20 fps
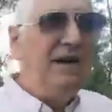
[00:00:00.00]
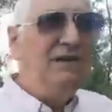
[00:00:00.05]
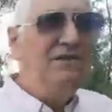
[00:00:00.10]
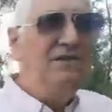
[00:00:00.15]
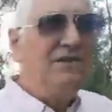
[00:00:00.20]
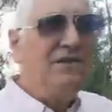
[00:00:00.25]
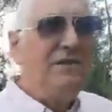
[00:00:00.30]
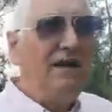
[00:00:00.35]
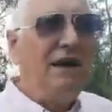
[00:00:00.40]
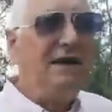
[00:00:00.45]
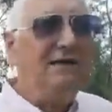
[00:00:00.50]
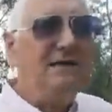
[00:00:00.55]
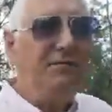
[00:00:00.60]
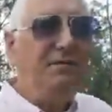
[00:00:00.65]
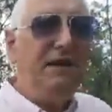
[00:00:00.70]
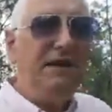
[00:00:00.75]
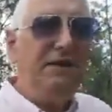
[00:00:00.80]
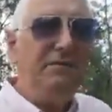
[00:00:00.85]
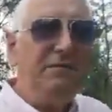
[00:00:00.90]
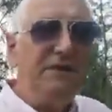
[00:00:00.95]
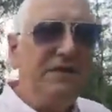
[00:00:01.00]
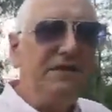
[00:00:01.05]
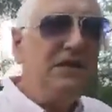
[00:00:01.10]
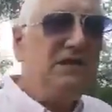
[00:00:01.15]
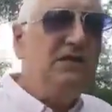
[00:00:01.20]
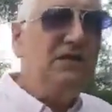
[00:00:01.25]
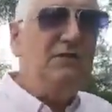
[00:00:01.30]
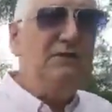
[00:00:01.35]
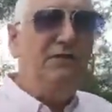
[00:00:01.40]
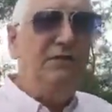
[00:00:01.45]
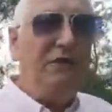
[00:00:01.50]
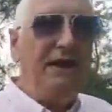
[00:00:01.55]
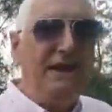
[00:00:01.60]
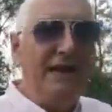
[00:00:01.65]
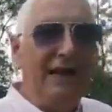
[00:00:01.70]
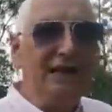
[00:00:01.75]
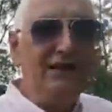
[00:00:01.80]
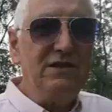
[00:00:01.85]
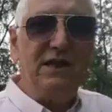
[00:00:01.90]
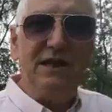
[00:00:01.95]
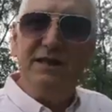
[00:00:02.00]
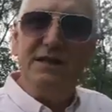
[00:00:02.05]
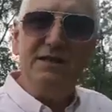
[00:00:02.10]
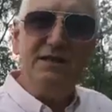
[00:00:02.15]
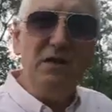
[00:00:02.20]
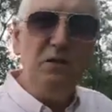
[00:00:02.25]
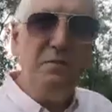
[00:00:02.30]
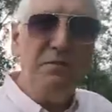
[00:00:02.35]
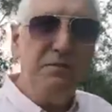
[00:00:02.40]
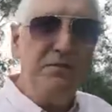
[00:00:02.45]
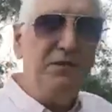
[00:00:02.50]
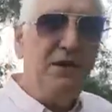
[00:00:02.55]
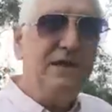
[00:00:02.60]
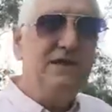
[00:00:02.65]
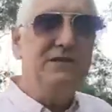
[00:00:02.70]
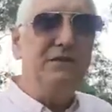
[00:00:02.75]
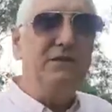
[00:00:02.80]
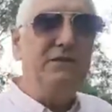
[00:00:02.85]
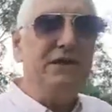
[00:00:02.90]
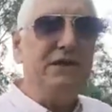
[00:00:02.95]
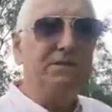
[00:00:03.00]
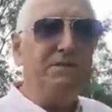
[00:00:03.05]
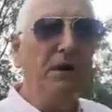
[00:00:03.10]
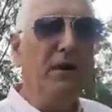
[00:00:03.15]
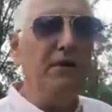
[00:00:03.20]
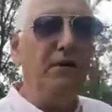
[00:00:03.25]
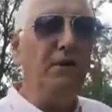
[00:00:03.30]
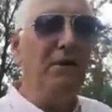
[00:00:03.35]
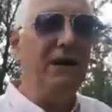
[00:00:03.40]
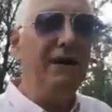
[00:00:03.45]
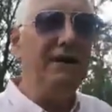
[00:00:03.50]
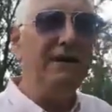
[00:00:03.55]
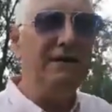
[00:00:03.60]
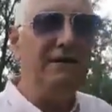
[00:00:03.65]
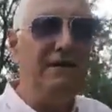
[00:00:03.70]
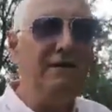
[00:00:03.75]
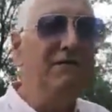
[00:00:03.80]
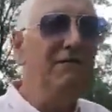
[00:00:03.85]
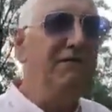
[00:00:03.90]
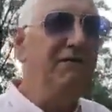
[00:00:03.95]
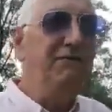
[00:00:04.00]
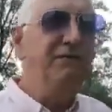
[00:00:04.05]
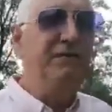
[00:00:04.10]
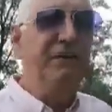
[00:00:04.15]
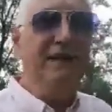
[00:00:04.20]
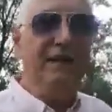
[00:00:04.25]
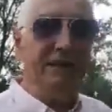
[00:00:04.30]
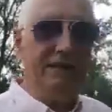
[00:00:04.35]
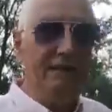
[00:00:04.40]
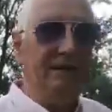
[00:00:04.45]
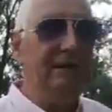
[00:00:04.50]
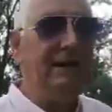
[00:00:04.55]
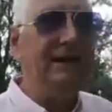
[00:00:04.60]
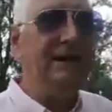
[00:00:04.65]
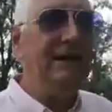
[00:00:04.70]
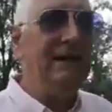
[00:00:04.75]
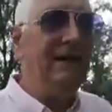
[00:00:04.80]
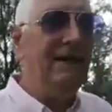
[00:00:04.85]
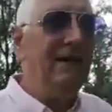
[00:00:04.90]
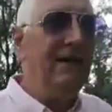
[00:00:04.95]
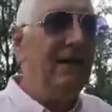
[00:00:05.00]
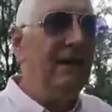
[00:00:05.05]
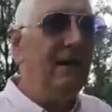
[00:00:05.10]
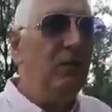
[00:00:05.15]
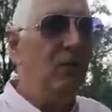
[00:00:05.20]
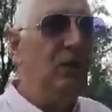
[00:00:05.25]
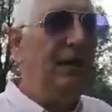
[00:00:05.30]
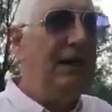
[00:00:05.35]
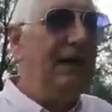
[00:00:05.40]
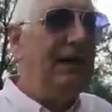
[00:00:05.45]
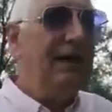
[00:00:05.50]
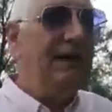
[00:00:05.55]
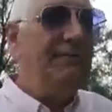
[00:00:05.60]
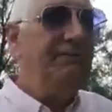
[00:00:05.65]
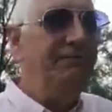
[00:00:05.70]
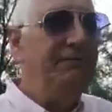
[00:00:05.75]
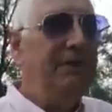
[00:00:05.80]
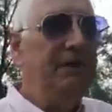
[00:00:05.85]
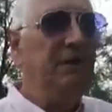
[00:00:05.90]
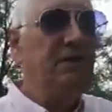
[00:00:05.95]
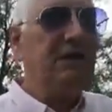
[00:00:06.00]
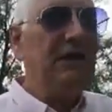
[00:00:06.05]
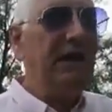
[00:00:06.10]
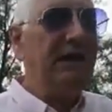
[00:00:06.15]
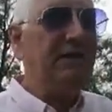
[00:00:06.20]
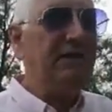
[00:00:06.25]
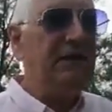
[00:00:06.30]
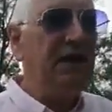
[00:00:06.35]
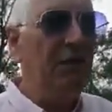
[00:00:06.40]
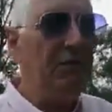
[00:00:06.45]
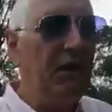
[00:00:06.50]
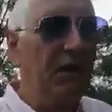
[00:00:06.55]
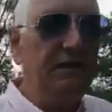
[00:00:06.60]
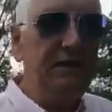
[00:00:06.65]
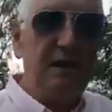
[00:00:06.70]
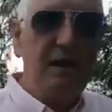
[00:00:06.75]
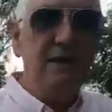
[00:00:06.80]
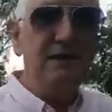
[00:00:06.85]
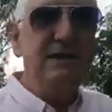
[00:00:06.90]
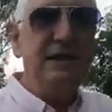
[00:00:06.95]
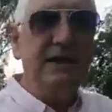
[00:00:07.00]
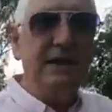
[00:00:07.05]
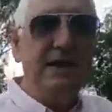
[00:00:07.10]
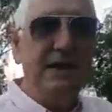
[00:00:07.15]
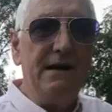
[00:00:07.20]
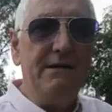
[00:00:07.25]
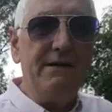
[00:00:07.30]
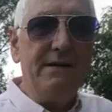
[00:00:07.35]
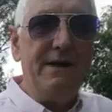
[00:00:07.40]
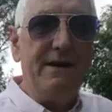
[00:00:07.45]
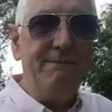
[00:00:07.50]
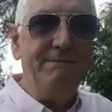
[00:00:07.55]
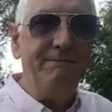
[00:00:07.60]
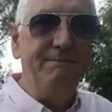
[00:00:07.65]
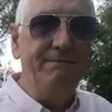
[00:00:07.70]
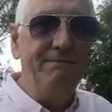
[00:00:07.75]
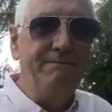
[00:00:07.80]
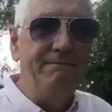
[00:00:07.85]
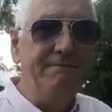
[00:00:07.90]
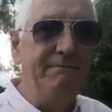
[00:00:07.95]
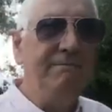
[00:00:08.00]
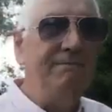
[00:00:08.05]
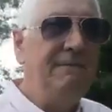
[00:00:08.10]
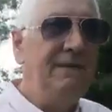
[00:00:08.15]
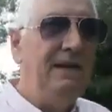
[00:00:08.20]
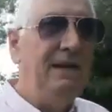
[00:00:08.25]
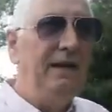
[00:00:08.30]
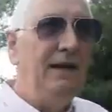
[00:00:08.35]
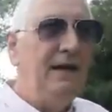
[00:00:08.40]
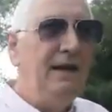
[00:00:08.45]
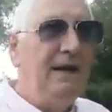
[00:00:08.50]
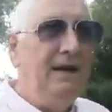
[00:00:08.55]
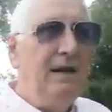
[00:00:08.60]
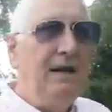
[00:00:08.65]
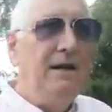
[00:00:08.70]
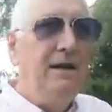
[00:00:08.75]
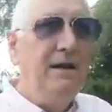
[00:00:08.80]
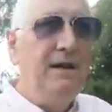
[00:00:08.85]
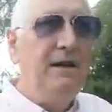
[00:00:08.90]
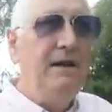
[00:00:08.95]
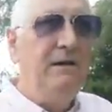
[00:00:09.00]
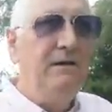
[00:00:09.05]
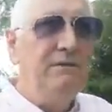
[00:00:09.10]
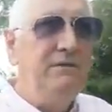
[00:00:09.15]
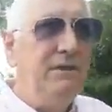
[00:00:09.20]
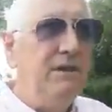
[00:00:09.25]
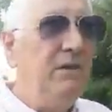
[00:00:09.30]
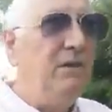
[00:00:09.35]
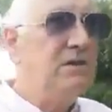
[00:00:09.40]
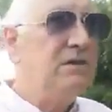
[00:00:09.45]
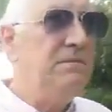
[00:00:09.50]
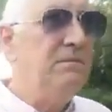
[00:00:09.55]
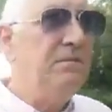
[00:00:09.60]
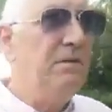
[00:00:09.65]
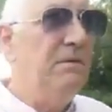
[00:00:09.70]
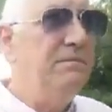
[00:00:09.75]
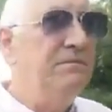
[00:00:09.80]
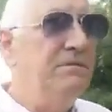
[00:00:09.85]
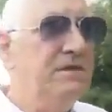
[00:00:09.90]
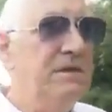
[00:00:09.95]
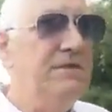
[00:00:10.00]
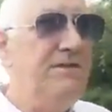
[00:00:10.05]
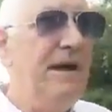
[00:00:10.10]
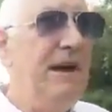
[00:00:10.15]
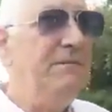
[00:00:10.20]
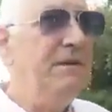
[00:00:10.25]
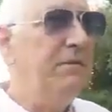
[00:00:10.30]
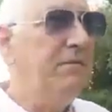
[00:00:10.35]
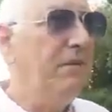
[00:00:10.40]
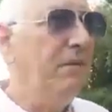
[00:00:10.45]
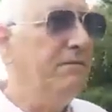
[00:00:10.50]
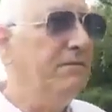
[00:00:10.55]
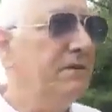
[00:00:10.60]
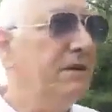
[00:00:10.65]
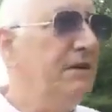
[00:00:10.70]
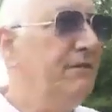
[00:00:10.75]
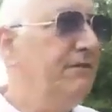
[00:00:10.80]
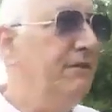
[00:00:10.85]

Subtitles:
I'd just like to be in a position financially. There's no price on this, by the way. There's no figure where you say to someone, I'll take care of that. You know, you've got some problems, family problems.